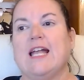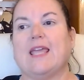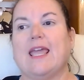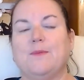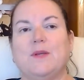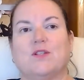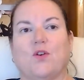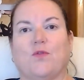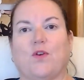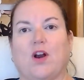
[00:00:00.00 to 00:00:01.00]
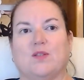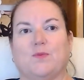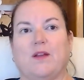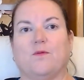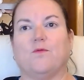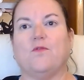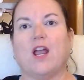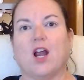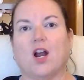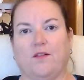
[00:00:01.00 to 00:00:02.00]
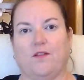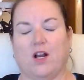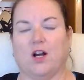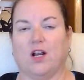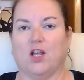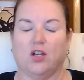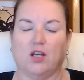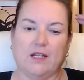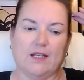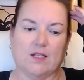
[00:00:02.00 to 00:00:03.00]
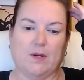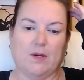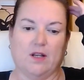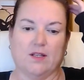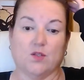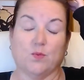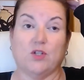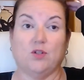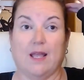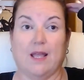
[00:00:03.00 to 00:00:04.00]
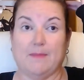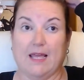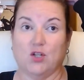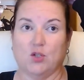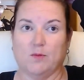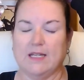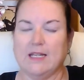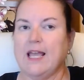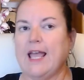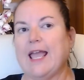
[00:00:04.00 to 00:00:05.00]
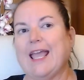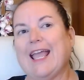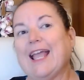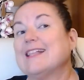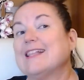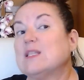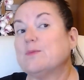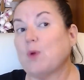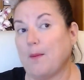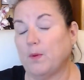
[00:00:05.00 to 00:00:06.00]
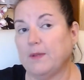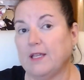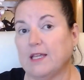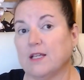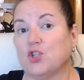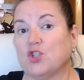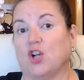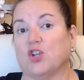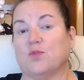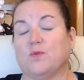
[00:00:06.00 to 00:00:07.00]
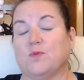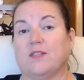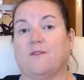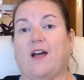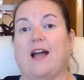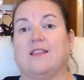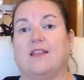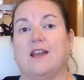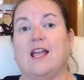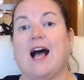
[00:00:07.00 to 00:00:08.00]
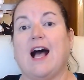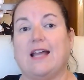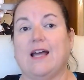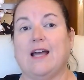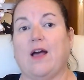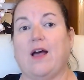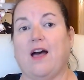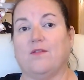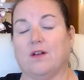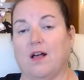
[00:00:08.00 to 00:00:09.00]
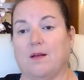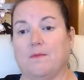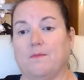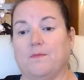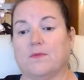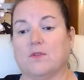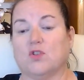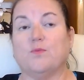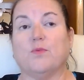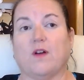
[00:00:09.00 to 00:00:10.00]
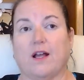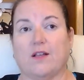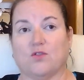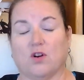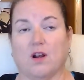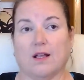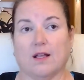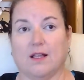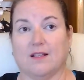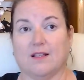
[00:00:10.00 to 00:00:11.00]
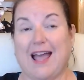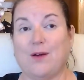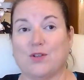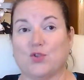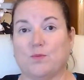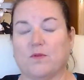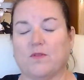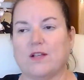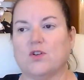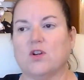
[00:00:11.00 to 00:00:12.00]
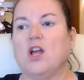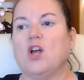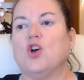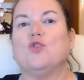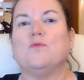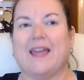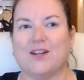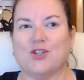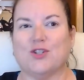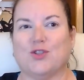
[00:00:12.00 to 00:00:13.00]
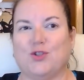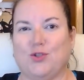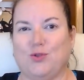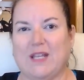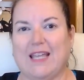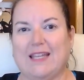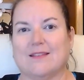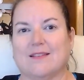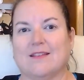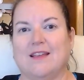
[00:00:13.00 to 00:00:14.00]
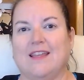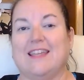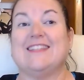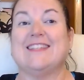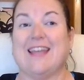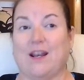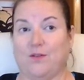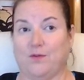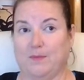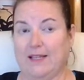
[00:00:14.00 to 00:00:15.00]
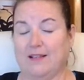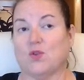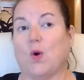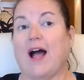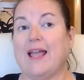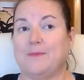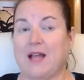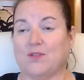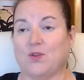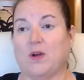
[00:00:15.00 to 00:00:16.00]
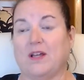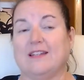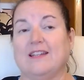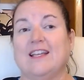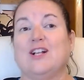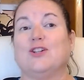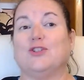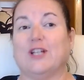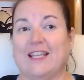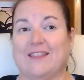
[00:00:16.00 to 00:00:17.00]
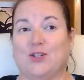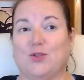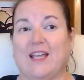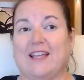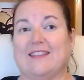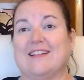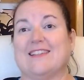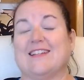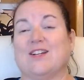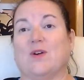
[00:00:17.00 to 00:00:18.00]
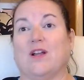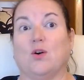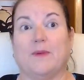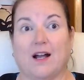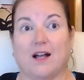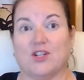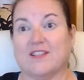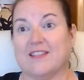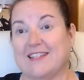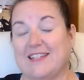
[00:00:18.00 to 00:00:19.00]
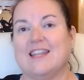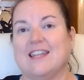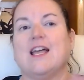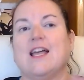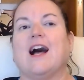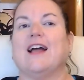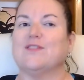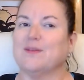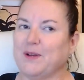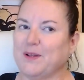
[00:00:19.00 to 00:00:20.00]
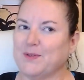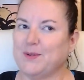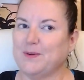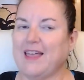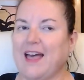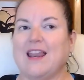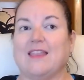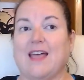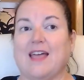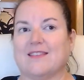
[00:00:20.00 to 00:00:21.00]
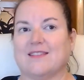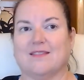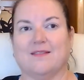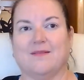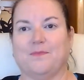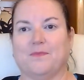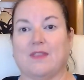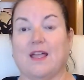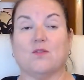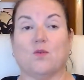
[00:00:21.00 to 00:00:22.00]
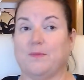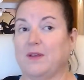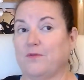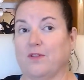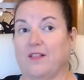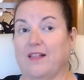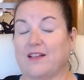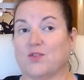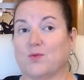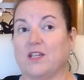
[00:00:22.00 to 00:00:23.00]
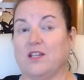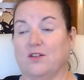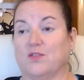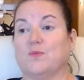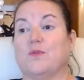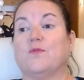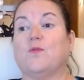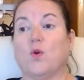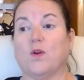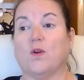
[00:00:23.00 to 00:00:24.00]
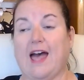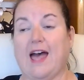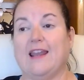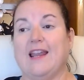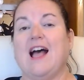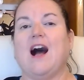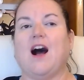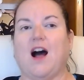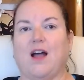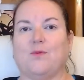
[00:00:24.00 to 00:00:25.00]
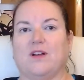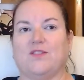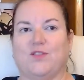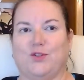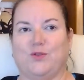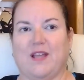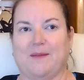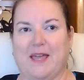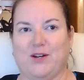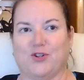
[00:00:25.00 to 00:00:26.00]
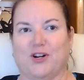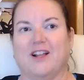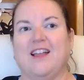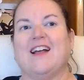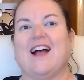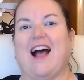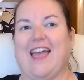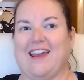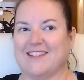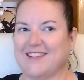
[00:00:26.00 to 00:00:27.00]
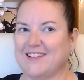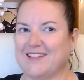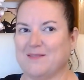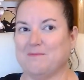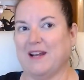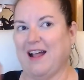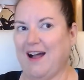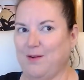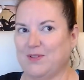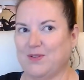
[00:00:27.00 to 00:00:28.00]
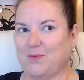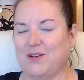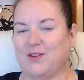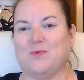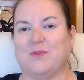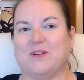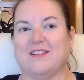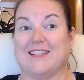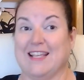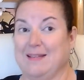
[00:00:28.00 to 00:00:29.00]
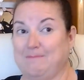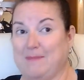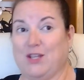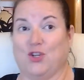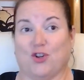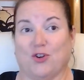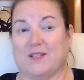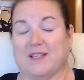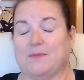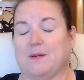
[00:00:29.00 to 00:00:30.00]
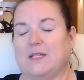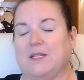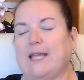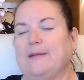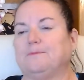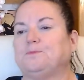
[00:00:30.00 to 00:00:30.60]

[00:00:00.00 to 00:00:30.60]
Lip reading: Canopy so far has been a very, very good experience with due date management, probably in conjunction with the fact that I now have a supervisor, an accounting supervisor, who manages the due dates instead of me. So I am not the one looking at the due date list and going, oh my gosh, is this done? I have someone else doing that. And that's only been for the last 3 years. Before that, I was the due date manager. I had a system, but I was the one who was making sure it was kept up to date.